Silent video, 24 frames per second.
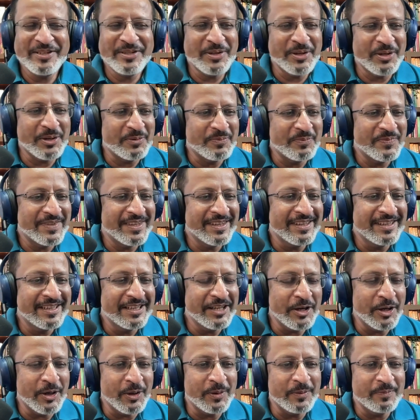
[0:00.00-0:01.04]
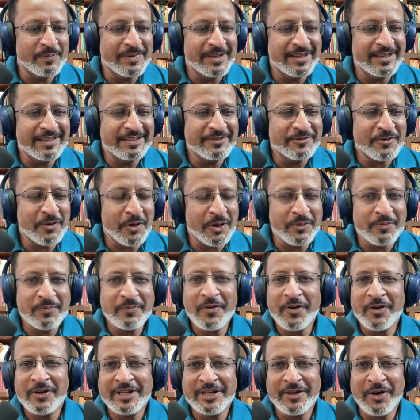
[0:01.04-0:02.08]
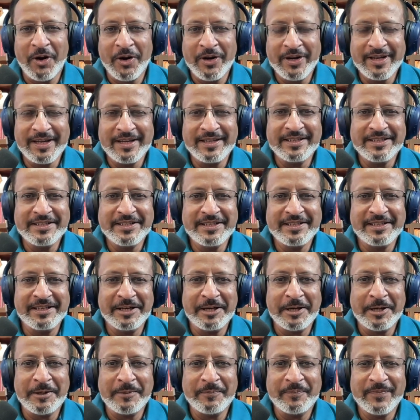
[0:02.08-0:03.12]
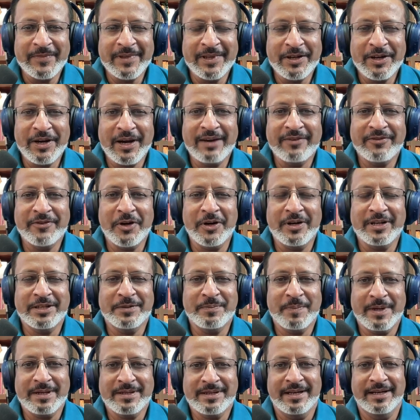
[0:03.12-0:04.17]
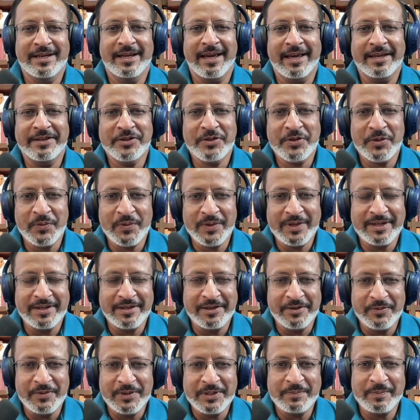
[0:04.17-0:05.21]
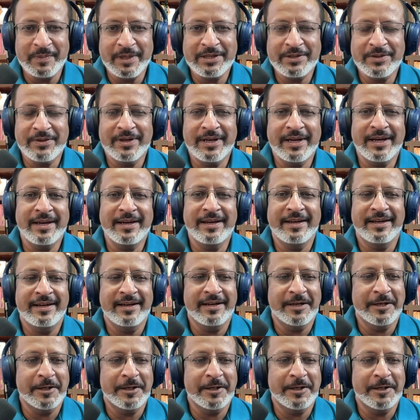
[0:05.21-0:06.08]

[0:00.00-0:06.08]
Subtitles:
So for the audience, I've got a special guest over here with me today.